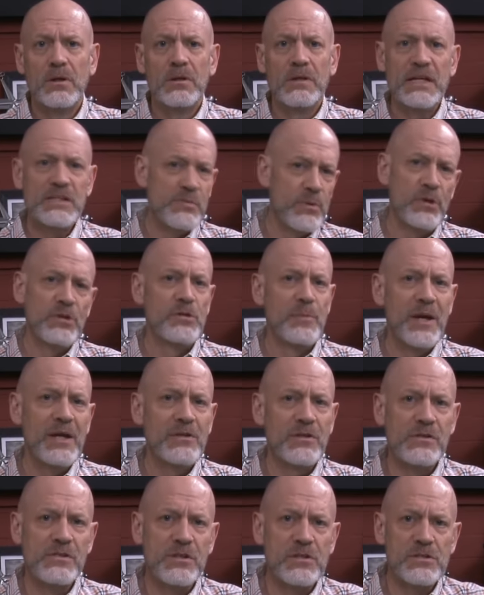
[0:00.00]
That's why we
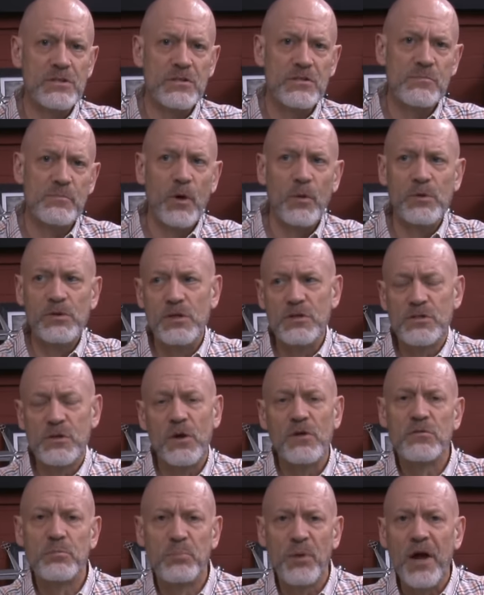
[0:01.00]
debate those issues. But we do
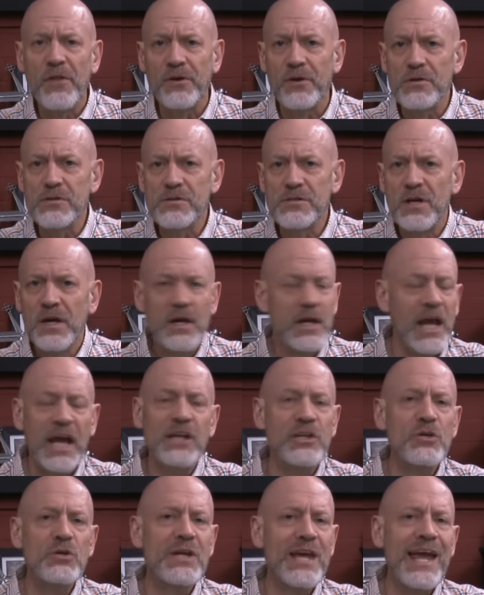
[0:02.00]
so as brothers,
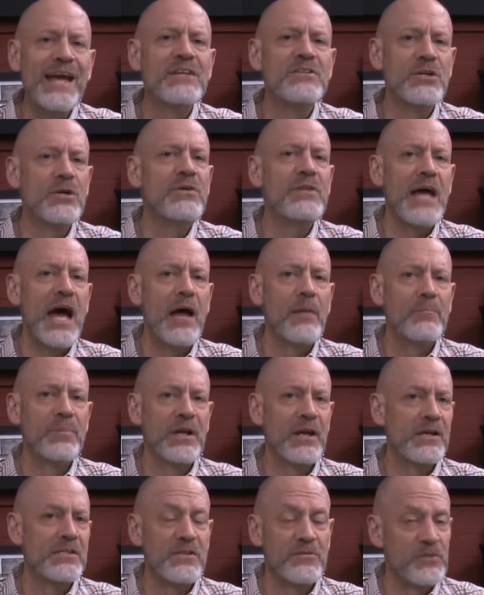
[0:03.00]
and you can't do that
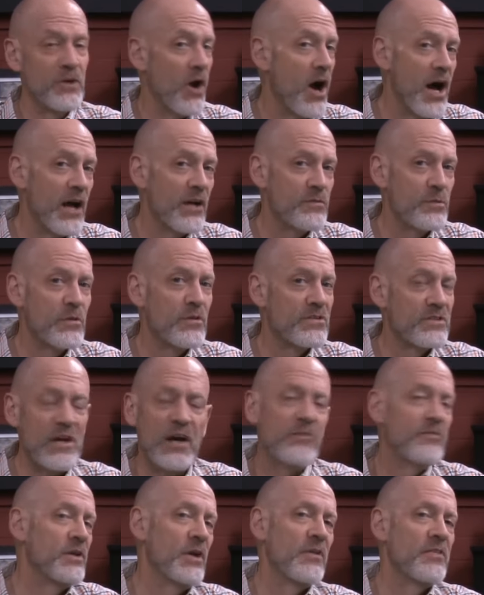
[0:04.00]
because if you're honest with
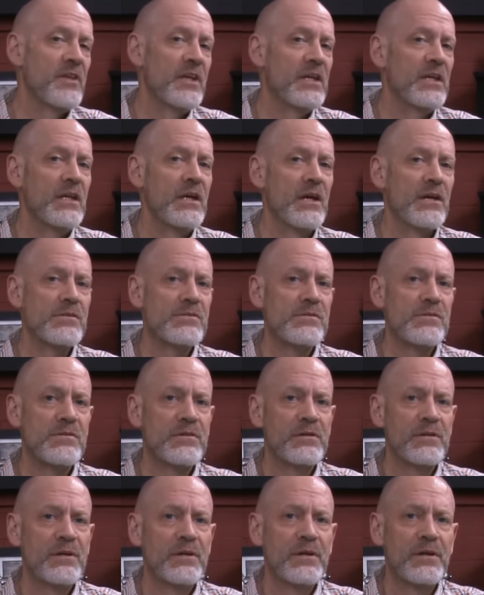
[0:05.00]
yourself, you don't think he is.
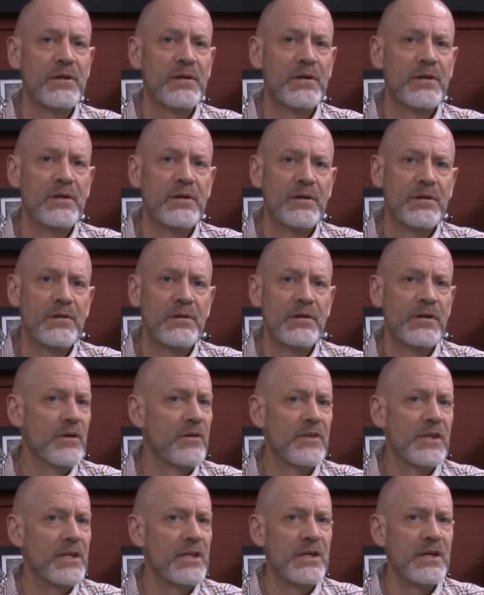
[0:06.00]
You
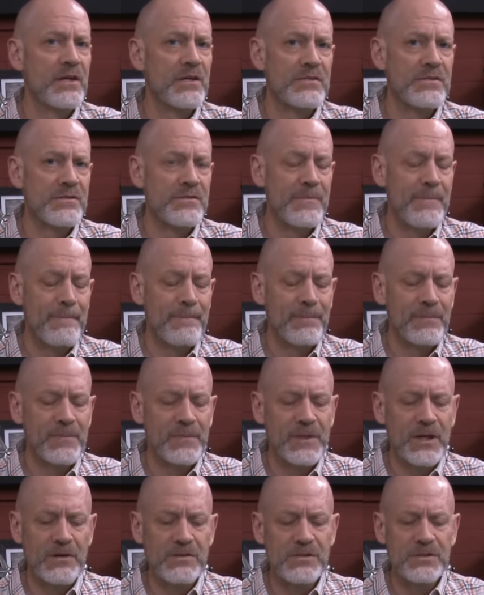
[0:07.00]
don't think he is.
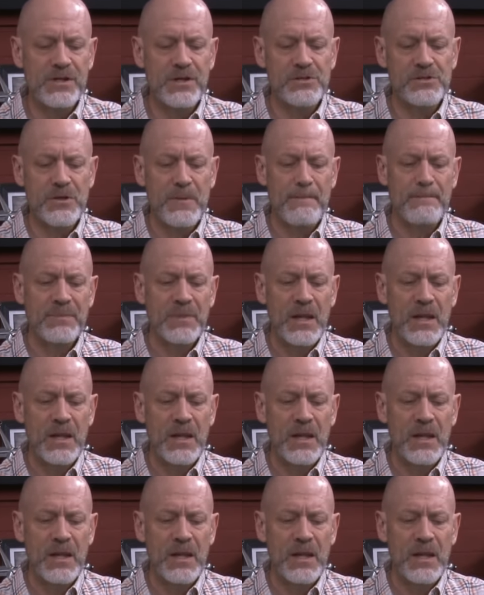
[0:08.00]
There's the issue.